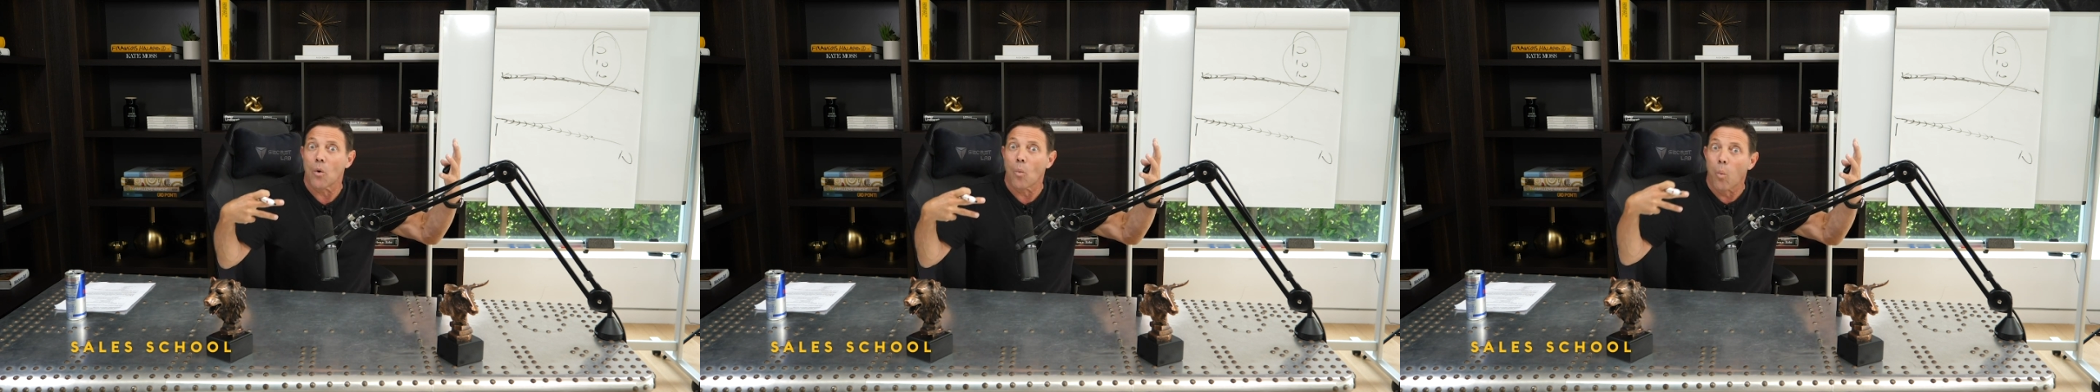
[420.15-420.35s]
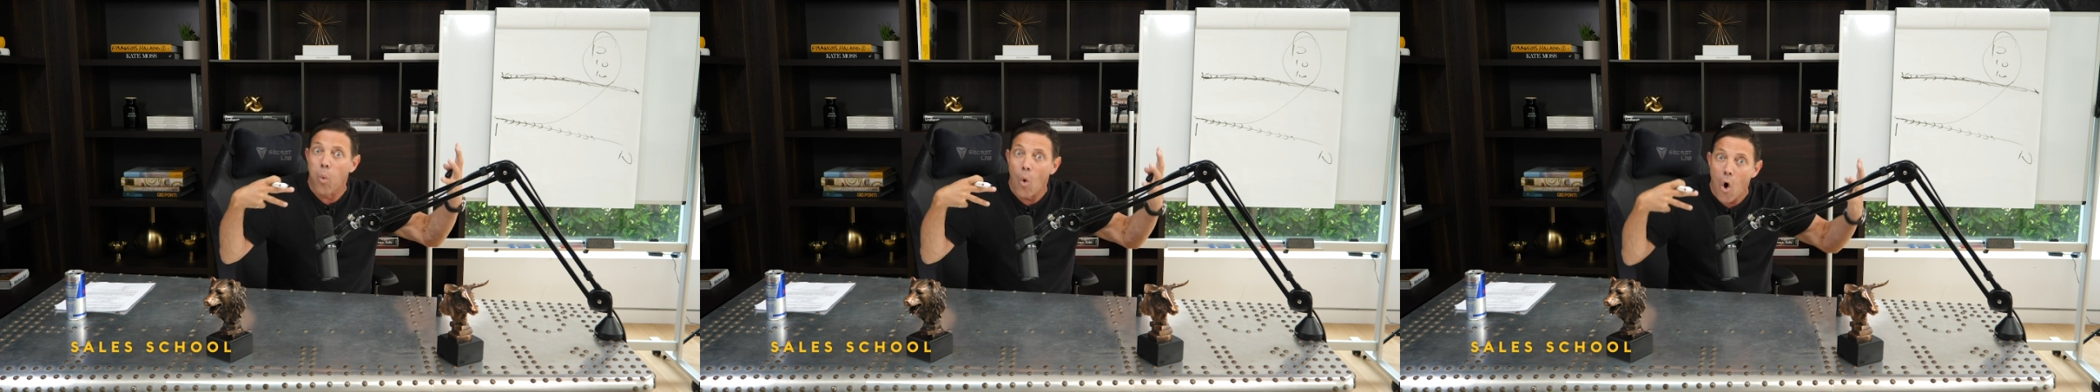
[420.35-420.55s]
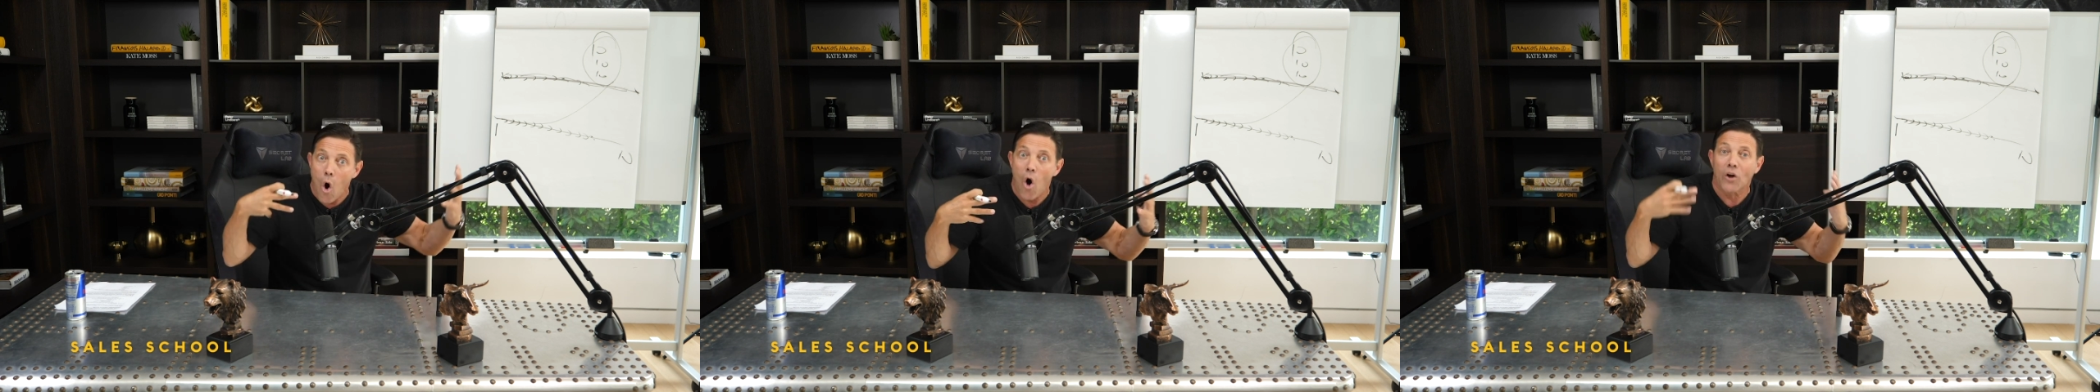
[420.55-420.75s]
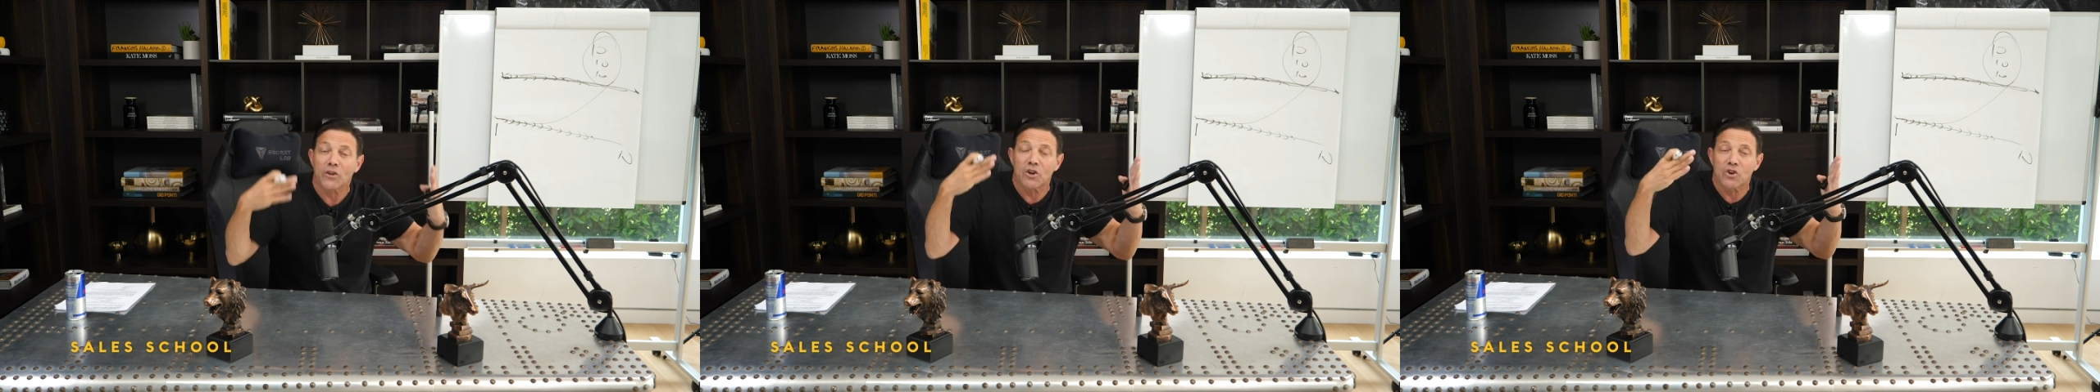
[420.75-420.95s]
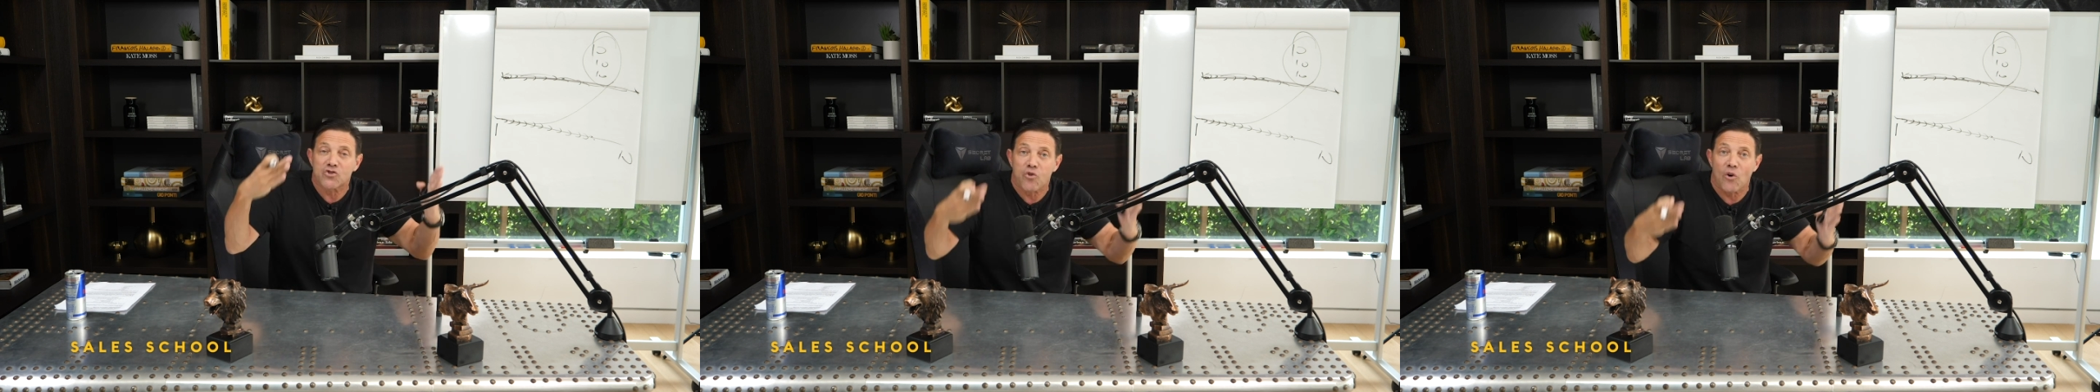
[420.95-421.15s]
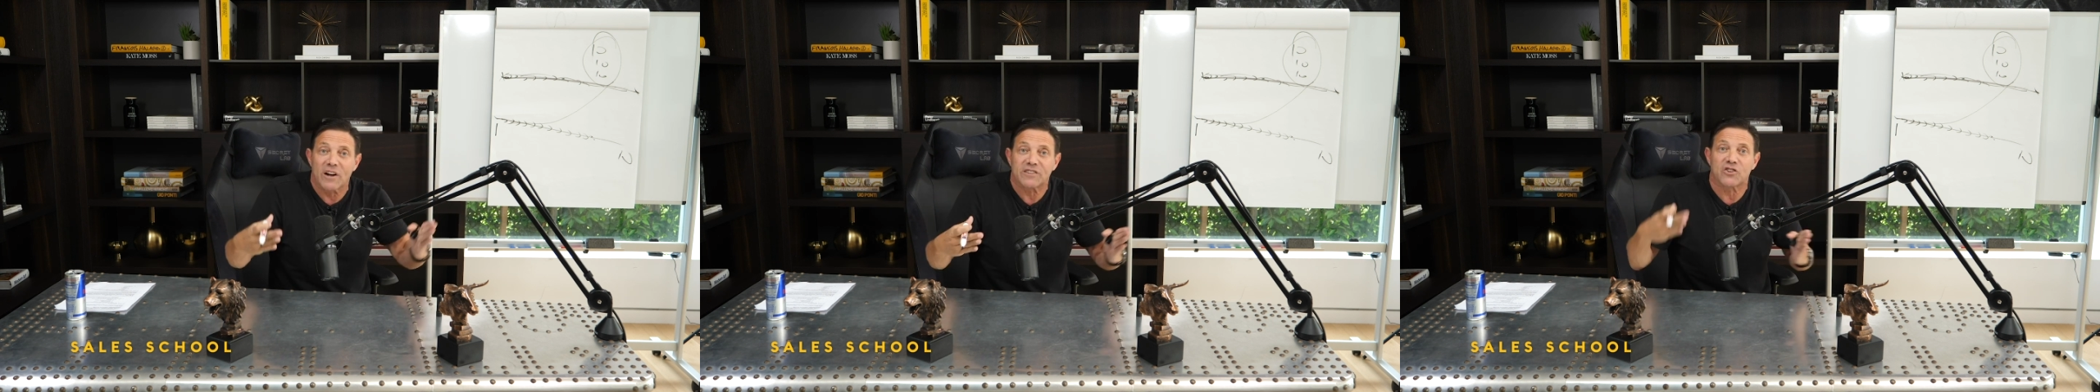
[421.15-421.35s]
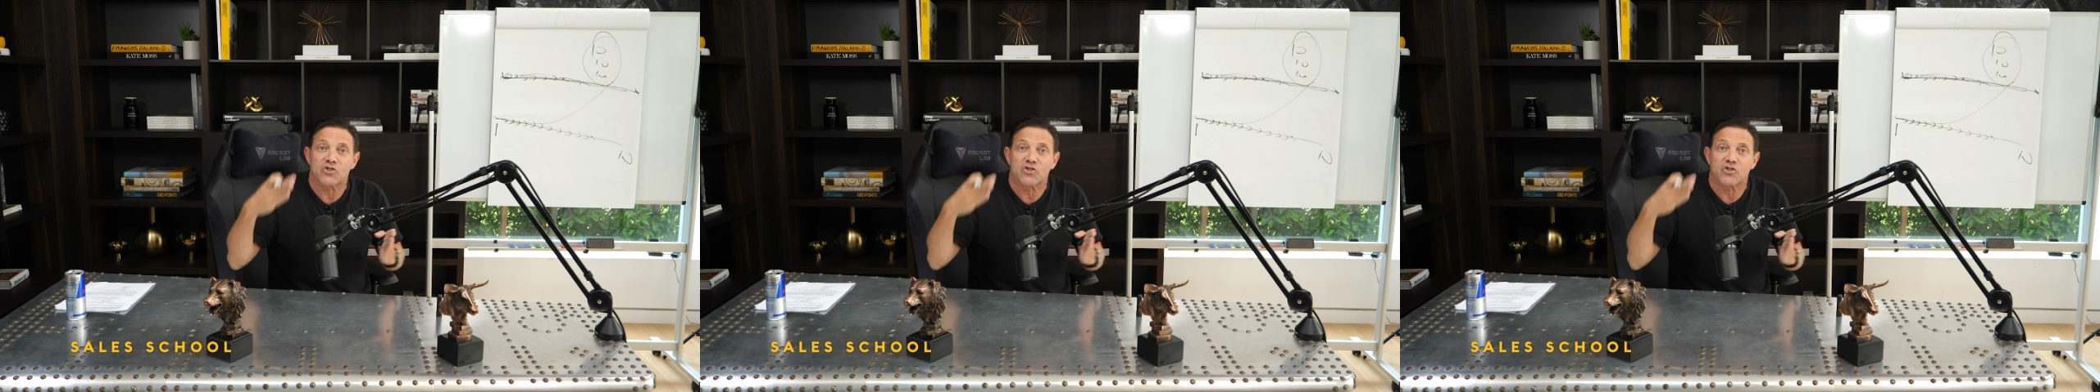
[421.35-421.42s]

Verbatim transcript: While you're trying